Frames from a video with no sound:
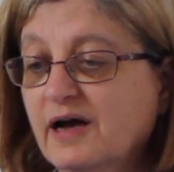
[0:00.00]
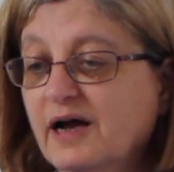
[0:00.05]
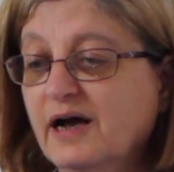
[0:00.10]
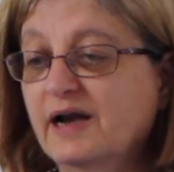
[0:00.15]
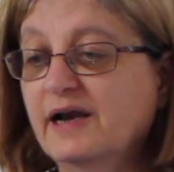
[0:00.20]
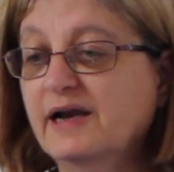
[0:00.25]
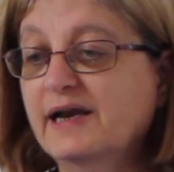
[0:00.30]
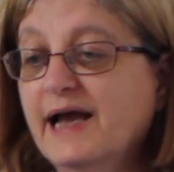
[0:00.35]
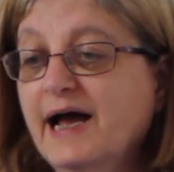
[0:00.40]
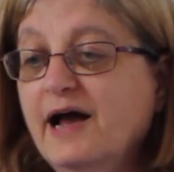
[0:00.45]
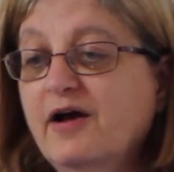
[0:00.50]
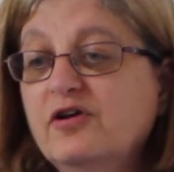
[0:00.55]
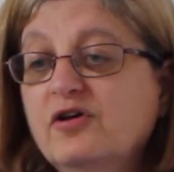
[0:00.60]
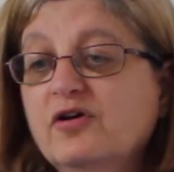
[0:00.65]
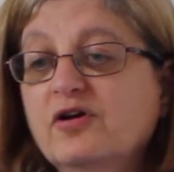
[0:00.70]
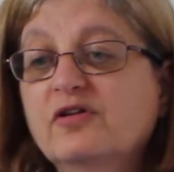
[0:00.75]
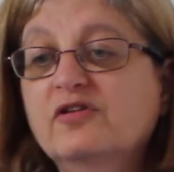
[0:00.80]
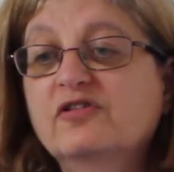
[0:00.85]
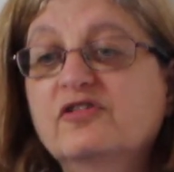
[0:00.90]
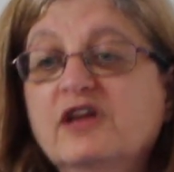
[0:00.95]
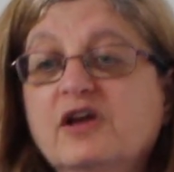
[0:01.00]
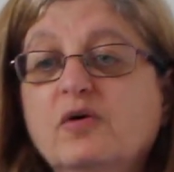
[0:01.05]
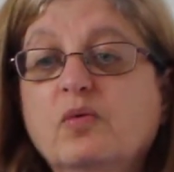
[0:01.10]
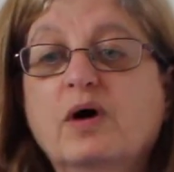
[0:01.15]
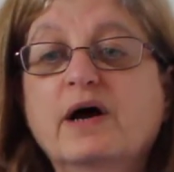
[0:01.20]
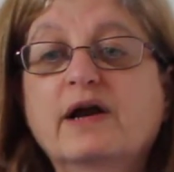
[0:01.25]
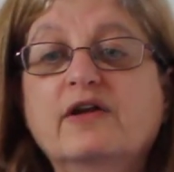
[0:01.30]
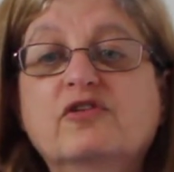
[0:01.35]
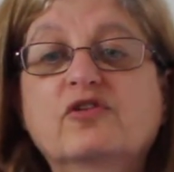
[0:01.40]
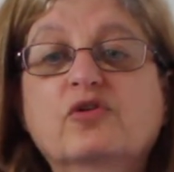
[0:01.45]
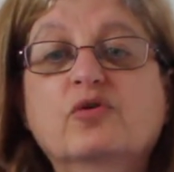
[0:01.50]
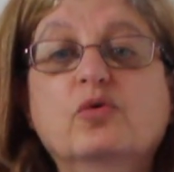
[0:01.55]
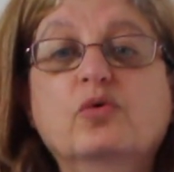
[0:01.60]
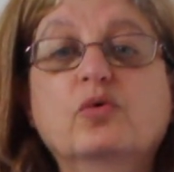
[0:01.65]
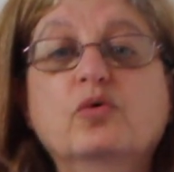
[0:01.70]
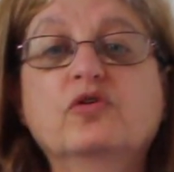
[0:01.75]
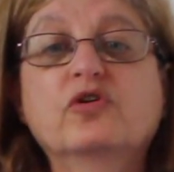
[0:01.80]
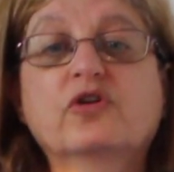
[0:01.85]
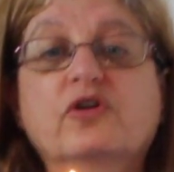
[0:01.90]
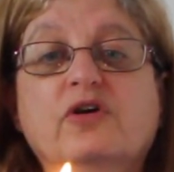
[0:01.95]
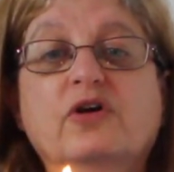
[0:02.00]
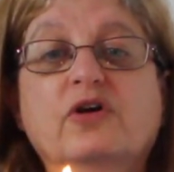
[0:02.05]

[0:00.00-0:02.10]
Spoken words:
and now you can see why it's called